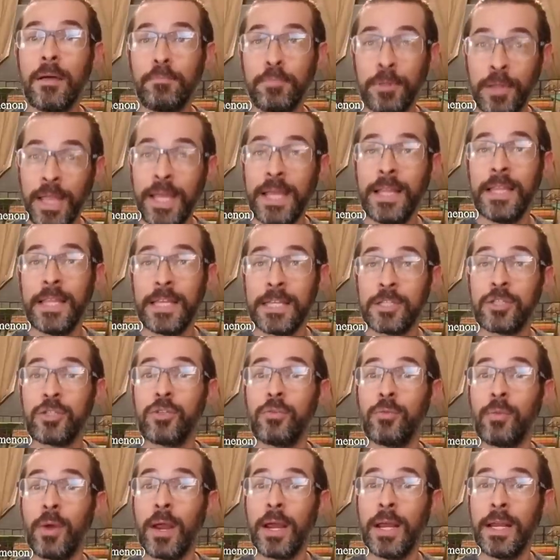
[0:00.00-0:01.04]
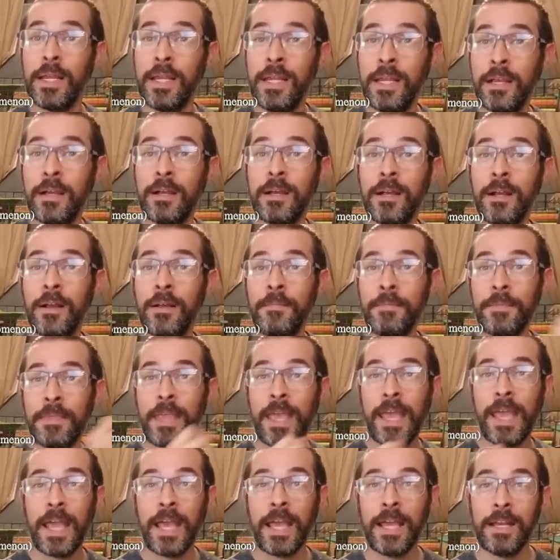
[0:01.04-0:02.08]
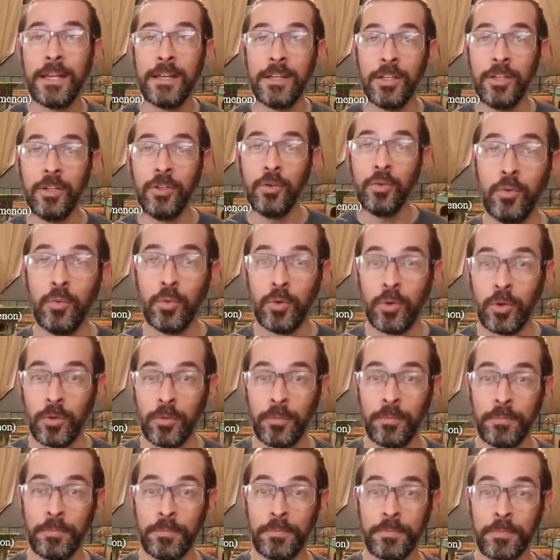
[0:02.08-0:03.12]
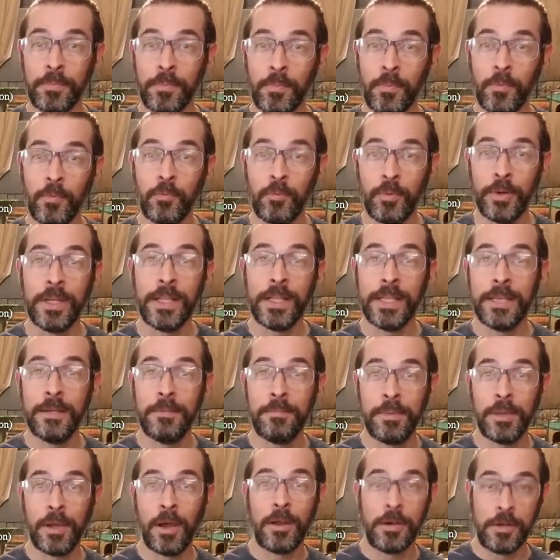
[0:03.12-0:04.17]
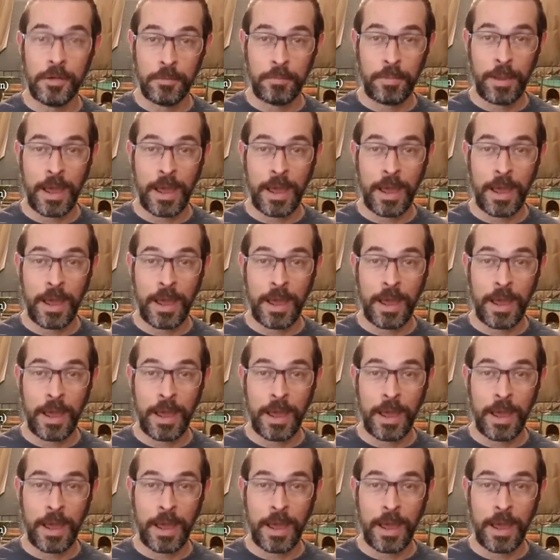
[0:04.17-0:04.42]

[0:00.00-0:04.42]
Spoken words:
playlist right here, and you will really be on your